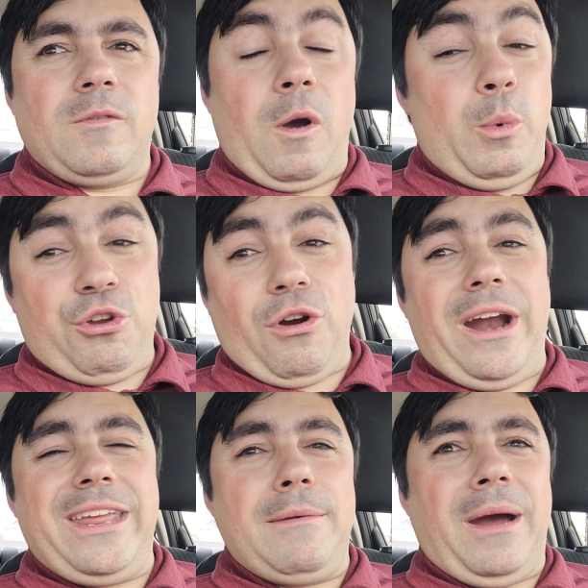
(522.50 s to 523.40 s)
We
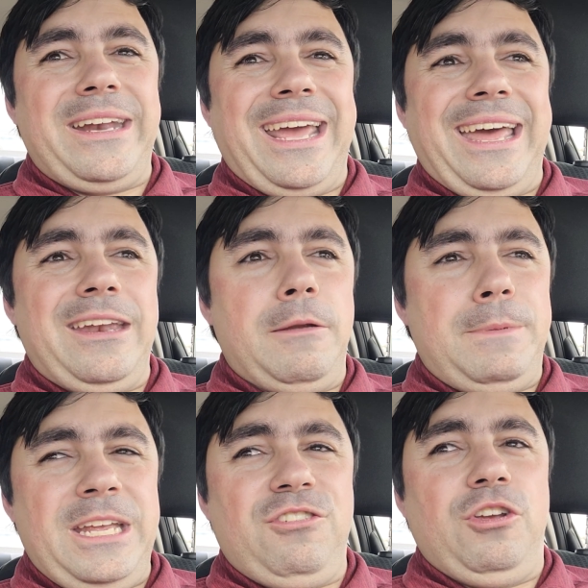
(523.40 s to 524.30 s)
tried to get my dad a
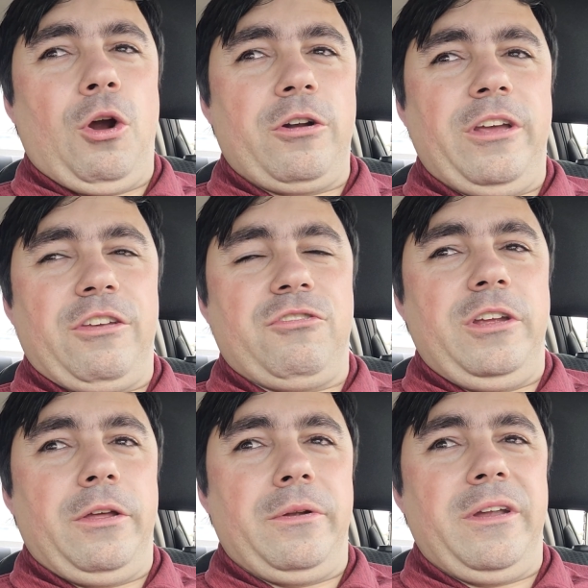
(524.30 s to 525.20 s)
PCR test
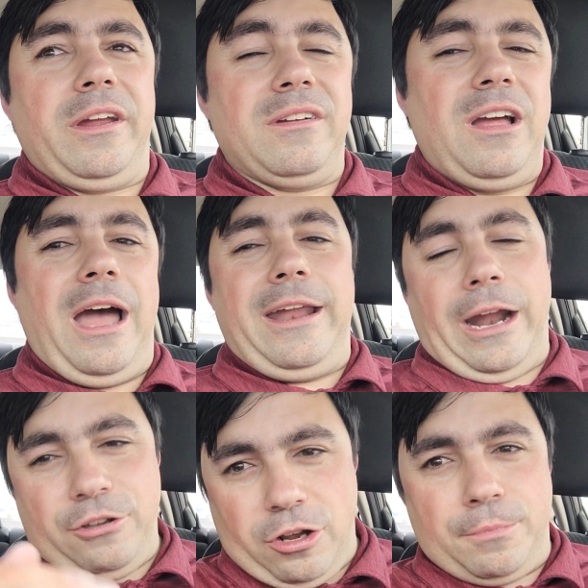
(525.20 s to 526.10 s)
the other day. I,
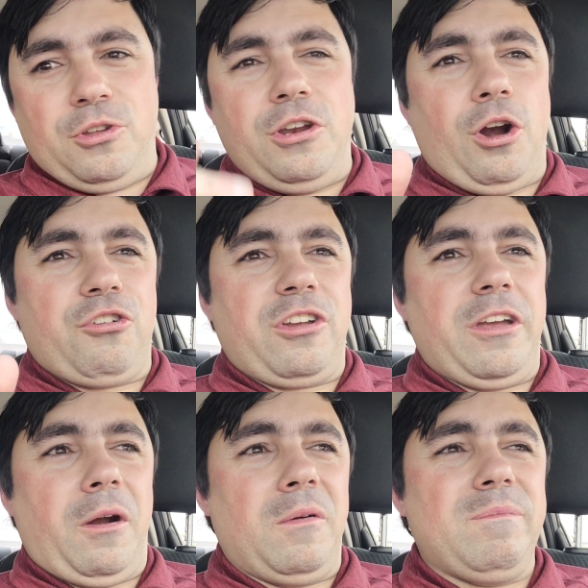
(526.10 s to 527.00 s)
I took him to the urgent
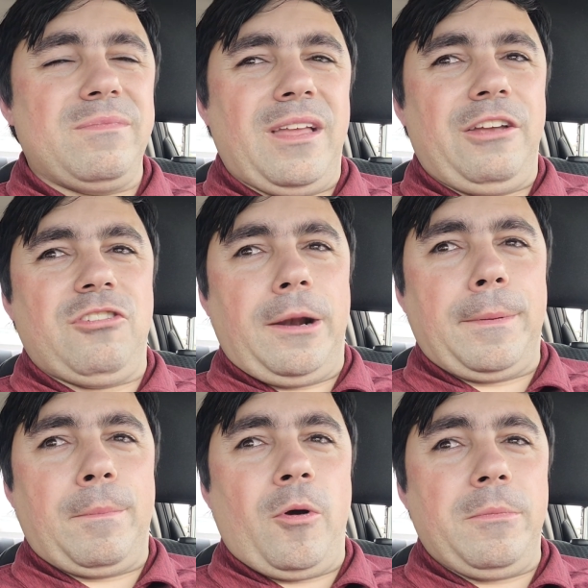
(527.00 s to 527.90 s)
care. I set up
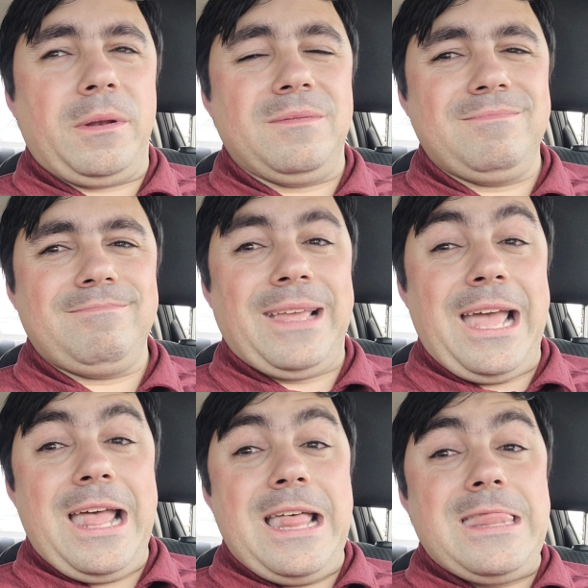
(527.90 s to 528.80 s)
an appointment.
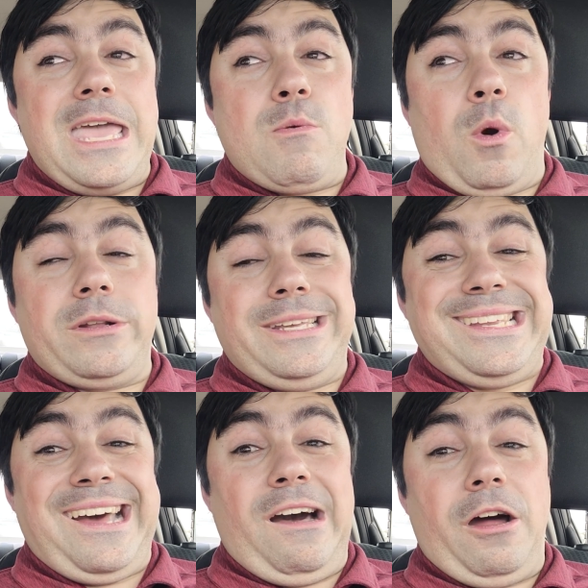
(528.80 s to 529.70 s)
They wanted
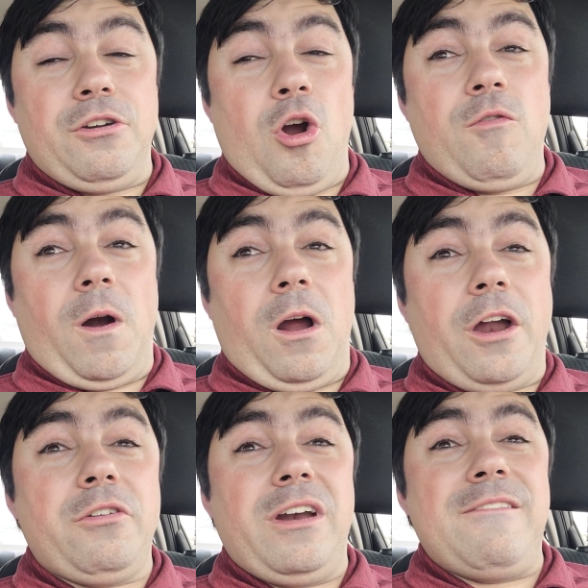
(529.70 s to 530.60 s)
a hundred, over
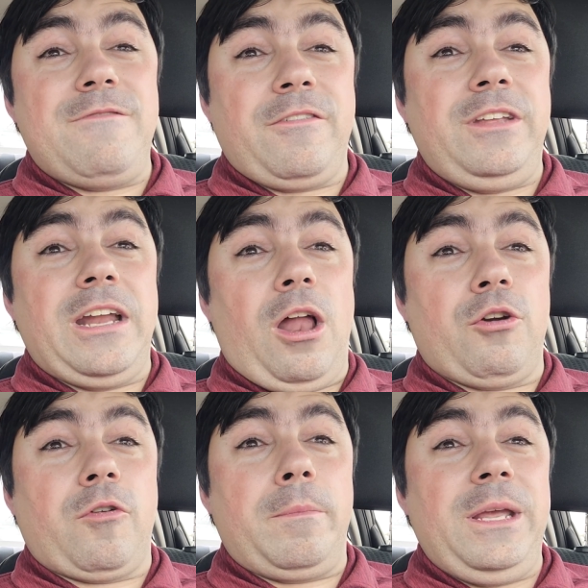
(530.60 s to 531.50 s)
$150
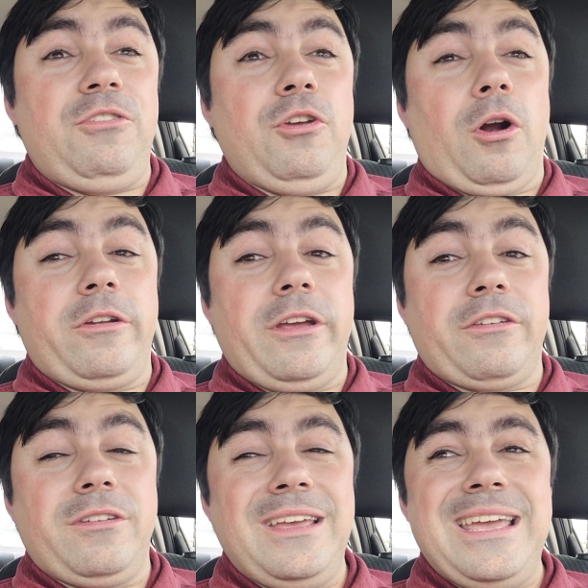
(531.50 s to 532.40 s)
for a PCR test.